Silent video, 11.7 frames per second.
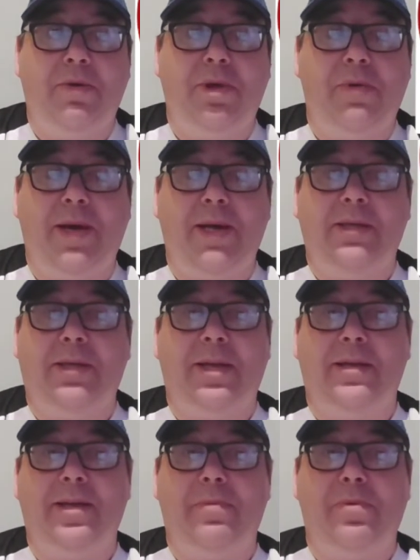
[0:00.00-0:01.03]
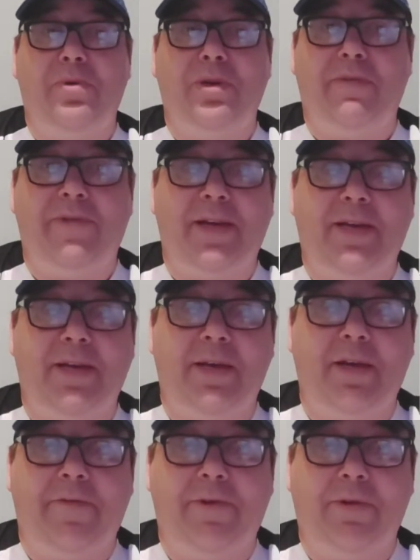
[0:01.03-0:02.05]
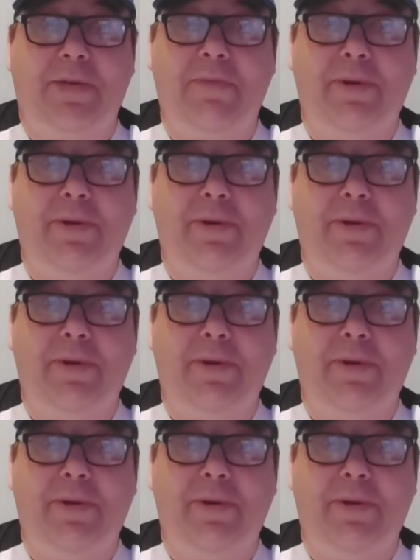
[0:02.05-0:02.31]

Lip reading: Otherwise, like I said, we wouldn't have had a full team